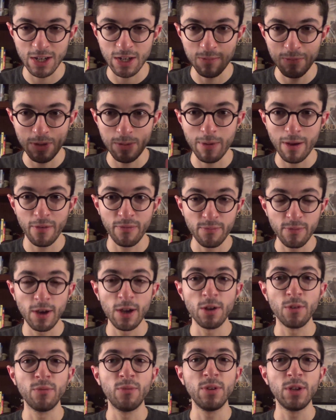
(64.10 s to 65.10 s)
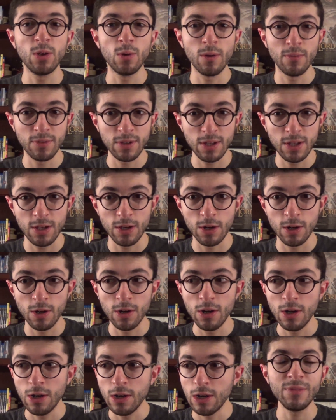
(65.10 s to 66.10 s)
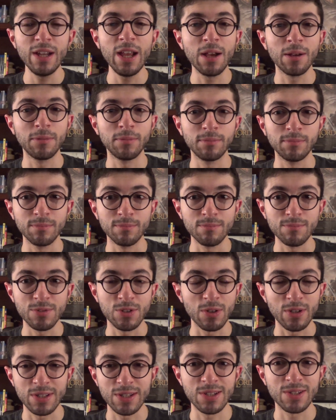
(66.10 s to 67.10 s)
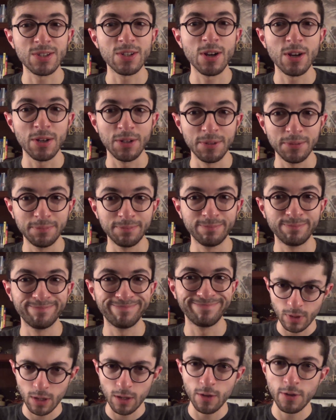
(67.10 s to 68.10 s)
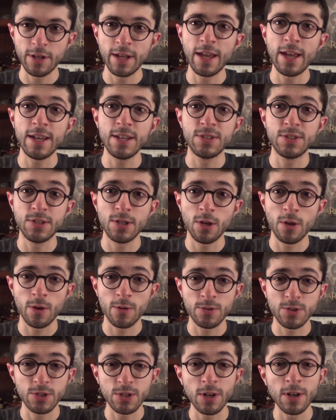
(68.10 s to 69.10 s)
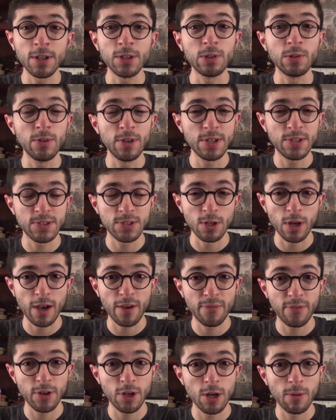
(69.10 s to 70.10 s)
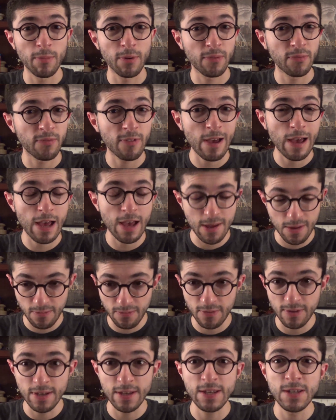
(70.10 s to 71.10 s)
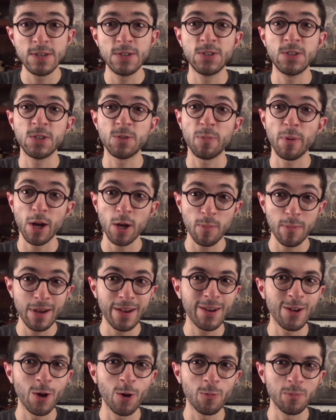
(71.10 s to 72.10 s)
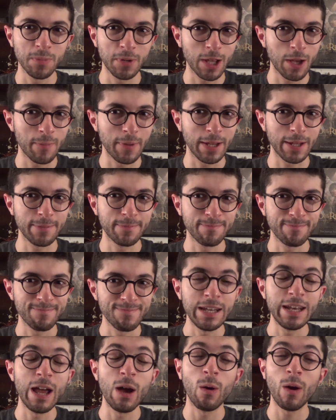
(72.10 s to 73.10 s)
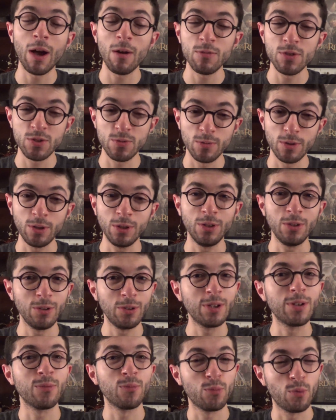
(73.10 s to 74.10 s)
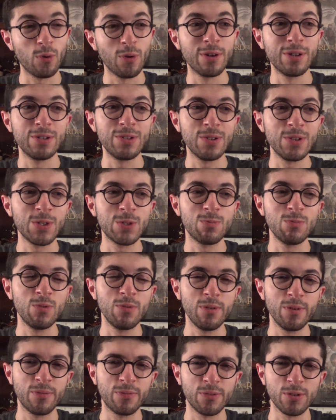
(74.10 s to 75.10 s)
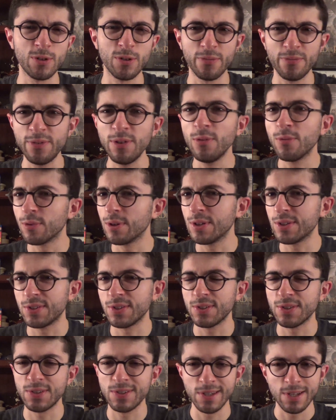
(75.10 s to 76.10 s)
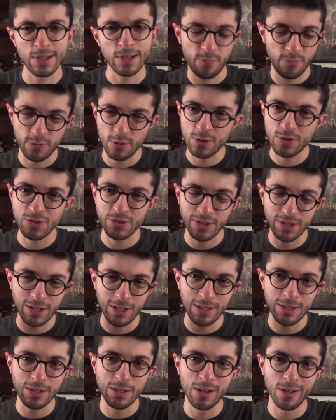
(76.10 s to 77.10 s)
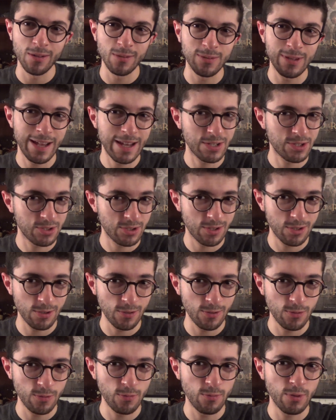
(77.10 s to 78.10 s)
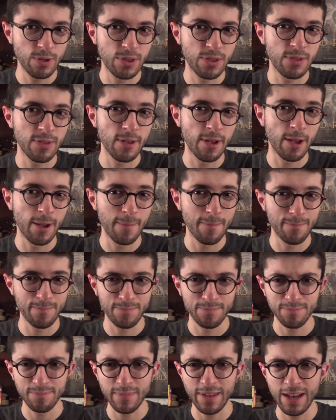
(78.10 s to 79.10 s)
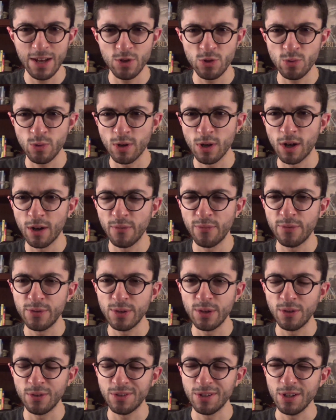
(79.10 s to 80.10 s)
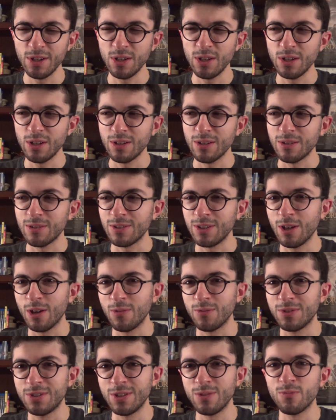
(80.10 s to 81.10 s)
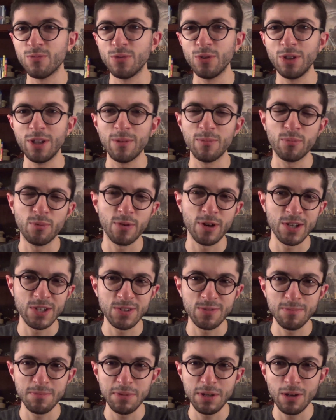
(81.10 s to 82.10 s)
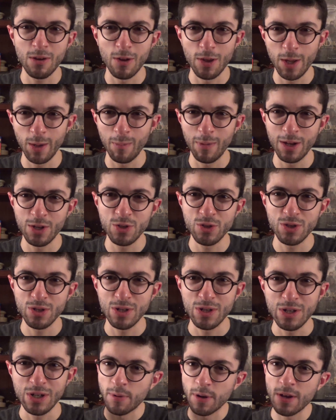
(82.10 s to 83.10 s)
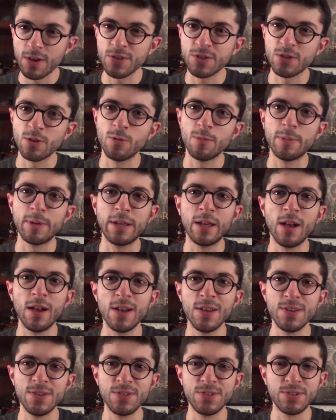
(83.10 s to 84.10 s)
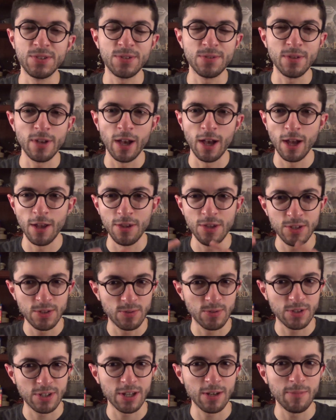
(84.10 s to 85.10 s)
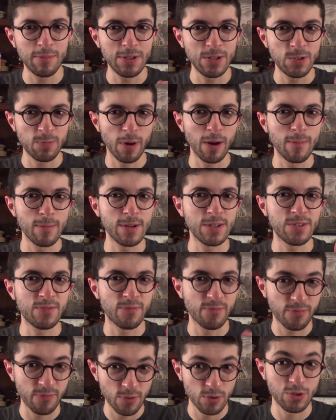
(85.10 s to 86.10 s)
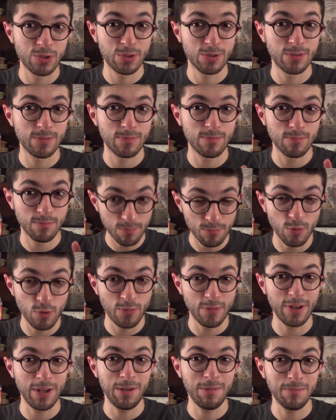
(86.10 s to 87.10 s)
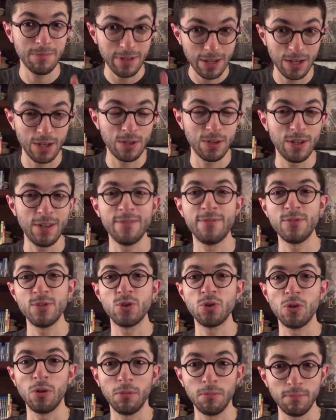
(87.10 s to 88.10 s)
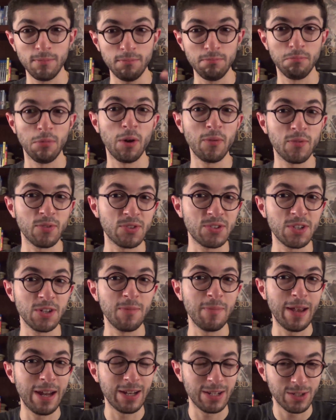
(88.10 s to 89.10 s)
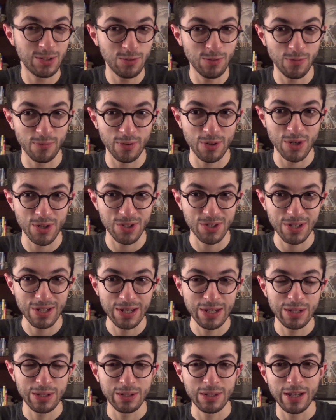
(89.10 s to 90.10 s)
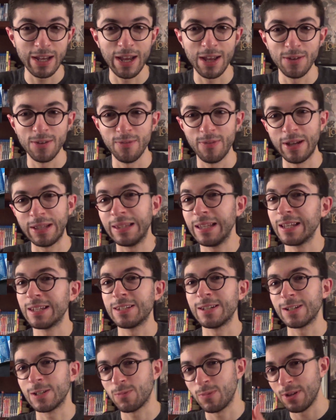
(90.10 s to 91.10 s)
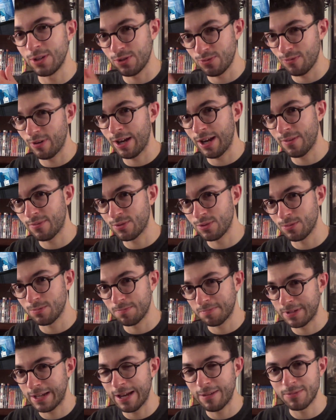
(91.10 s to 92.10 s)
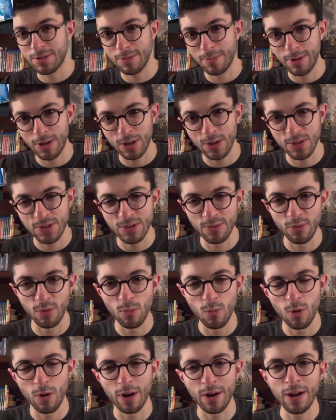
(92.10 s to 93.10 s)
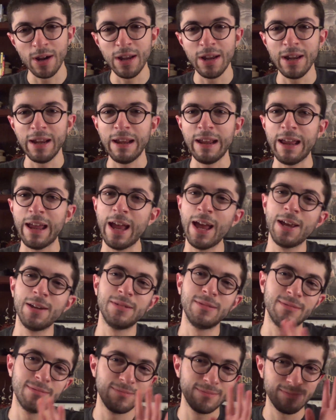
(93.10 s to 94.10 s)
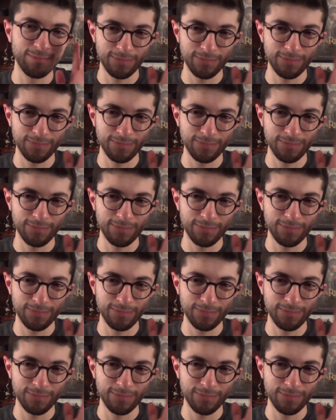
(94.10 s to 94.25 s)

going to be my final video of the year. Yeah, so let's get started. Okay, so starting the list off at number 5 is Spider-Man Homecoming. Now, I was really looking forward to this movie for a few reasons. Firstly, the last two with Andrew Garfield, you know, didn't really impress me all that much. But also because this was going to be Spider-Man's first movie in the official Marvel Cinematic Universe. And the fact that it takes place right after Captain America Civil War. And